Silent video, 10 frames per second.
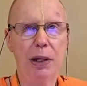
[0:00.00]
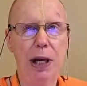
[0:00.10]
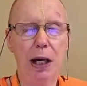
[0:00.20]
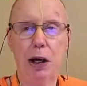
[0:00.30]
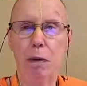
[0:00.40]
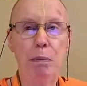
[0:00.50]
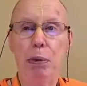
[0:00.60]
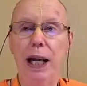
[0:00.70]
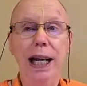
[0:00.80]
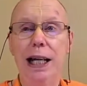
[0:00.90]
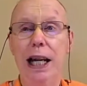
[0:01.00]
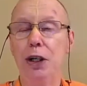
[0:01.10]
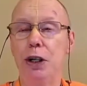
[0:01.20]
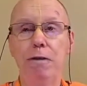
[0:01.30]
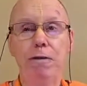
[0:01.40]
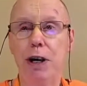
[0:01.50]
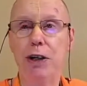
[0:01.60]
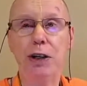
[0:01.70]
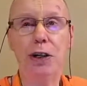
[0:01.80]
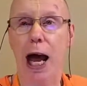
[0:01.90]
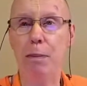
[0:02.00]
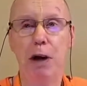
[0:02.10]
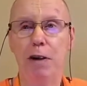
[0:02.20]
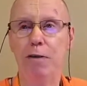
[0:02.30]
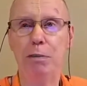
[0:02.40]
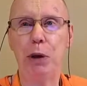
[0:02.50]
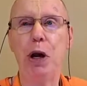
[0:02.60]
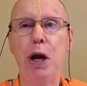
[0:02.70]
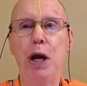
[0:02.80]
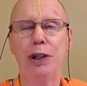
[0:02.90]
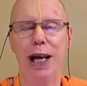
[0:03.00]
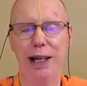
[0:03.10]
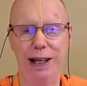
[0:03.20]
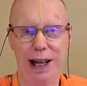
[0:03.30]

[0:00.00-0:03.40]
a completely different type of person